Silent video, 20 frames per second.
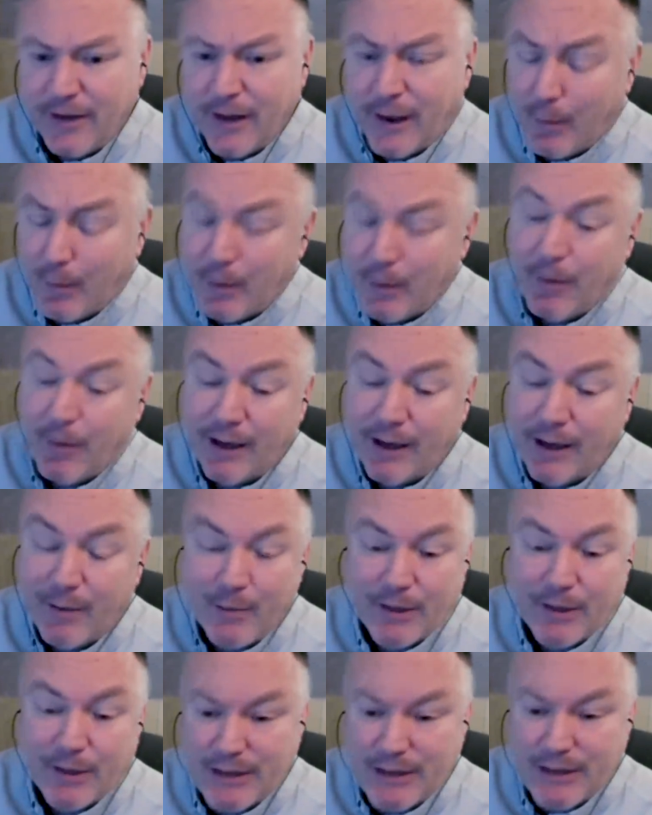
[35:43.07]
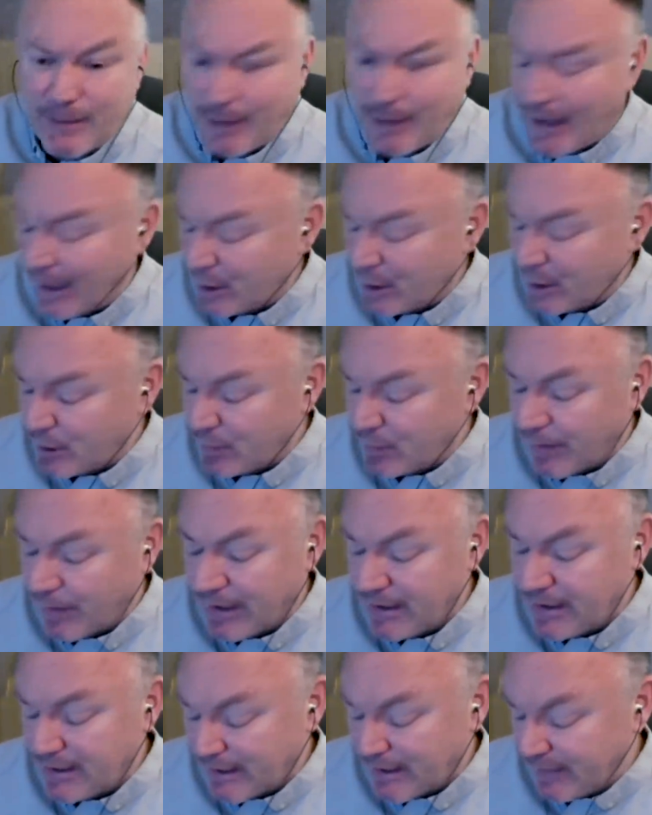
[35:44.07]
we must say about Extra
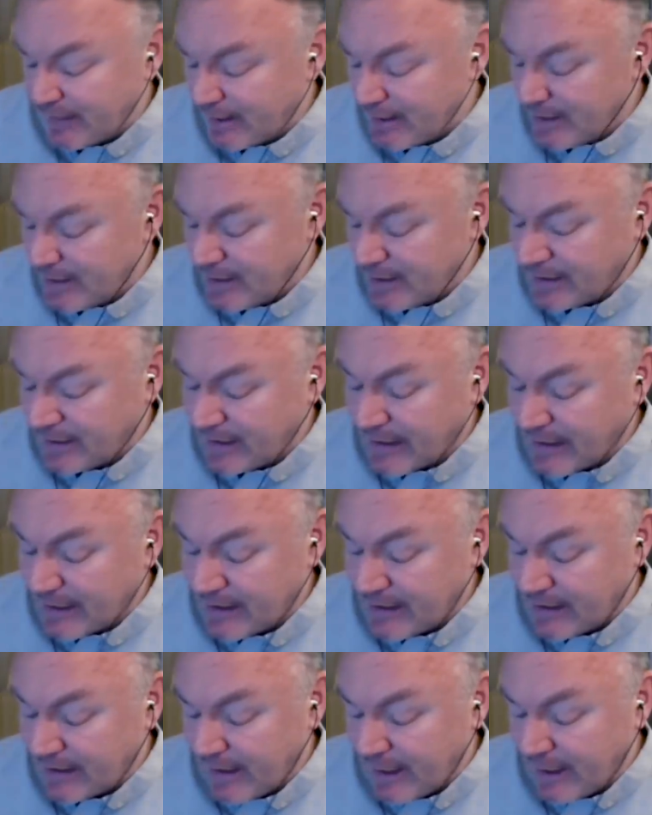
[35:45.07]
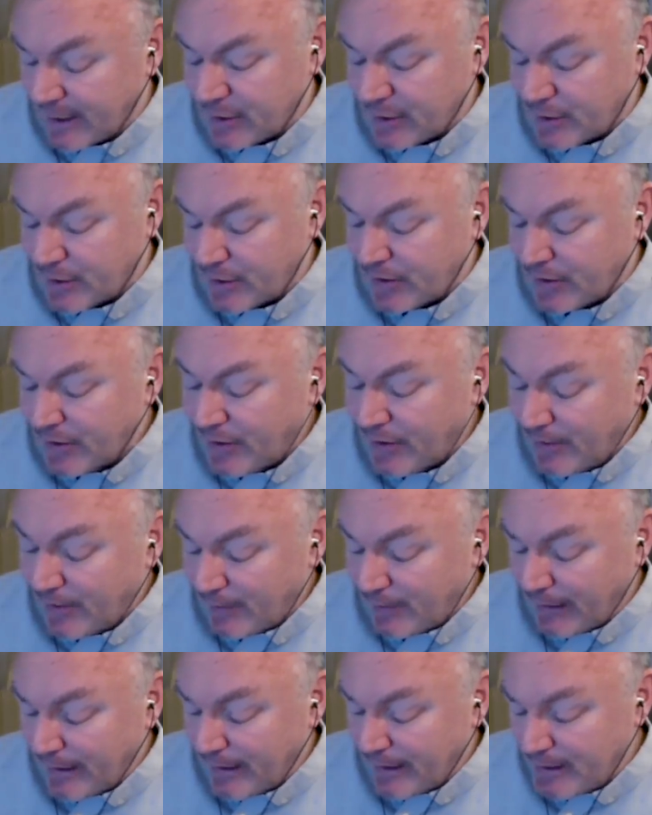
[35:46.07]
Places, said this is a classic Extra
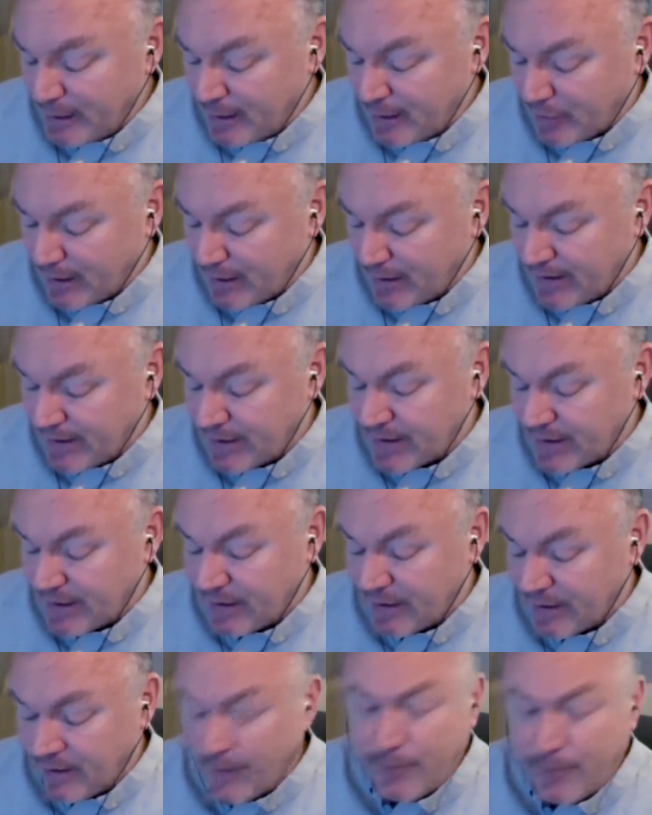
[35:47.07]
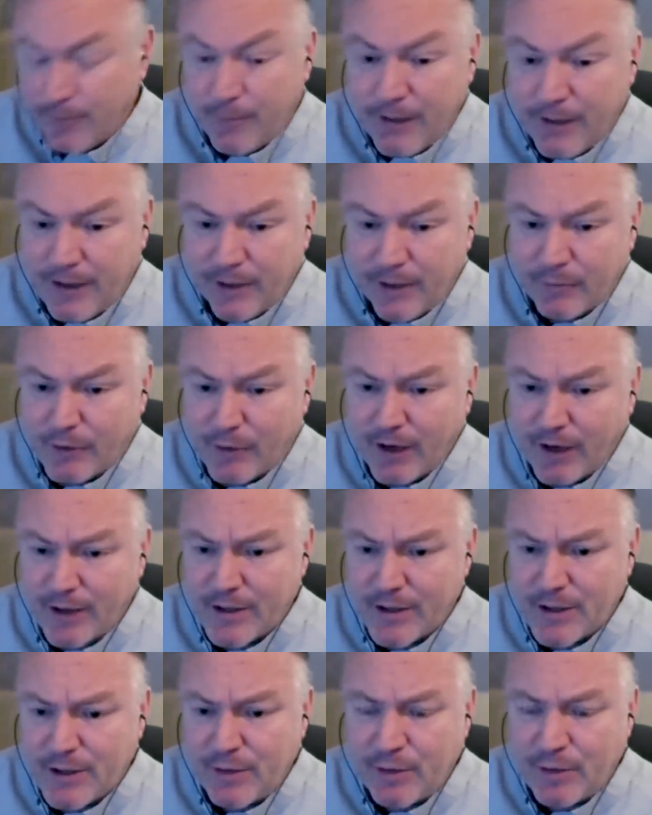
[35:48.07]
Places race. There's a million
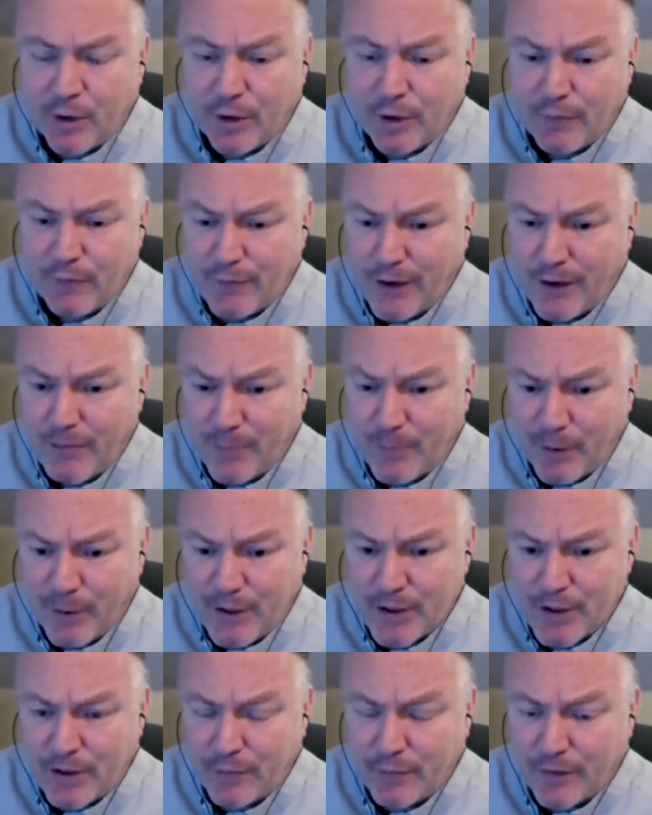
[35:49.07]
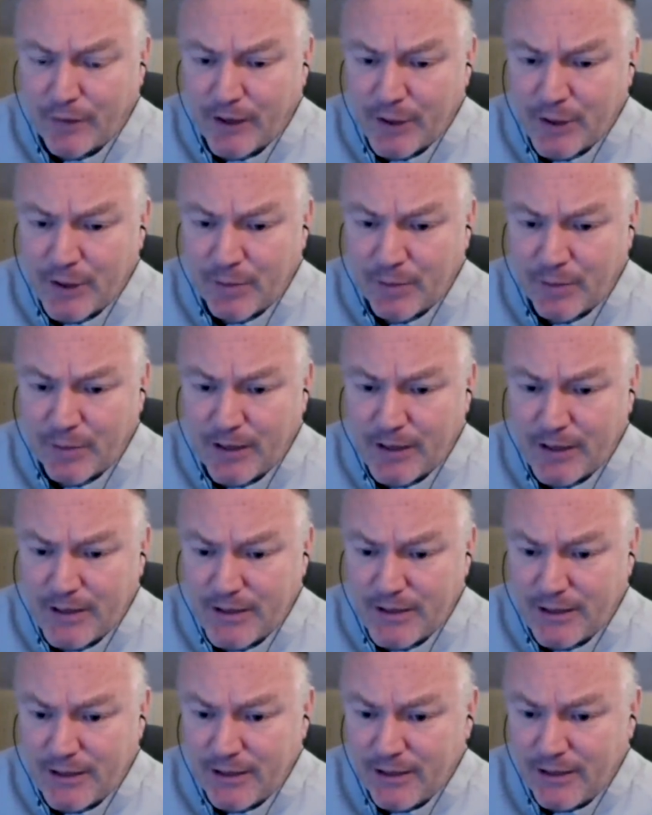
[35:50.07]
runners. You've got to find bookies offering Extra Places.
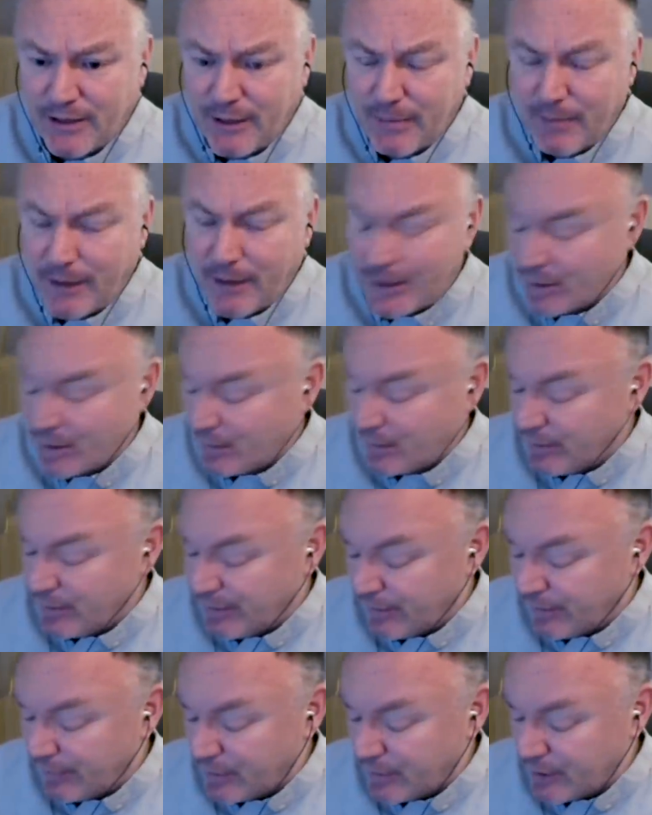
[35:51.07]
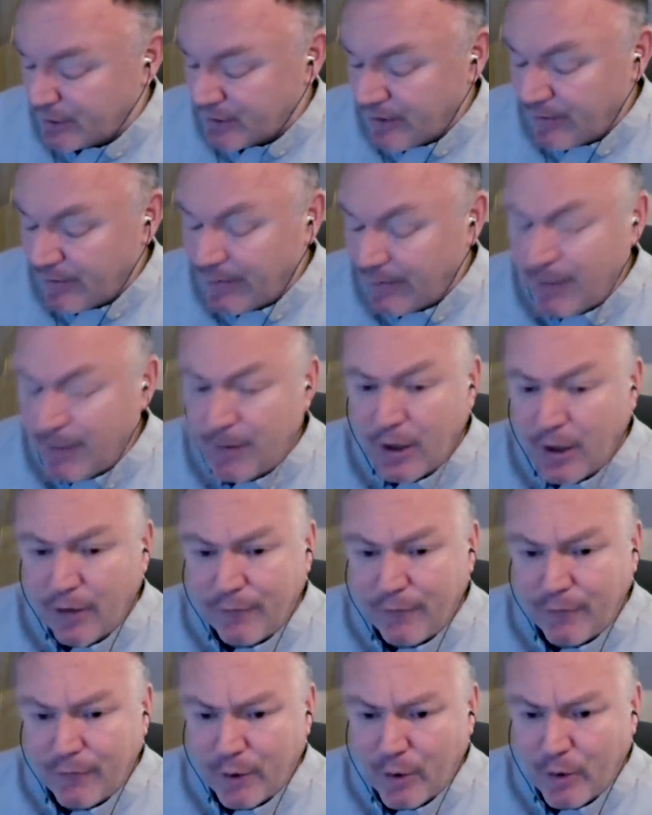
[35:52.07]
It makes all the difference. Maybe
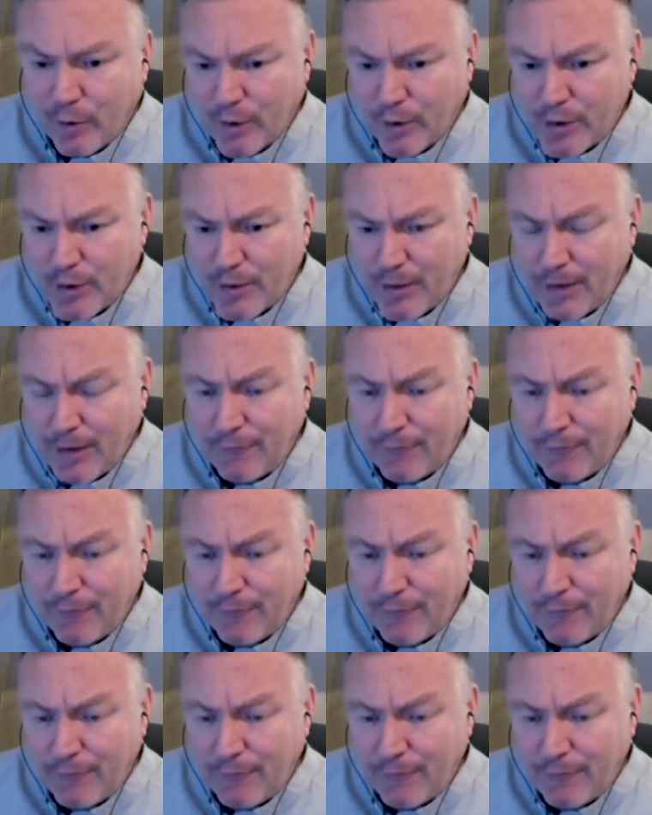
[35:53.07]
O'Fleuron is about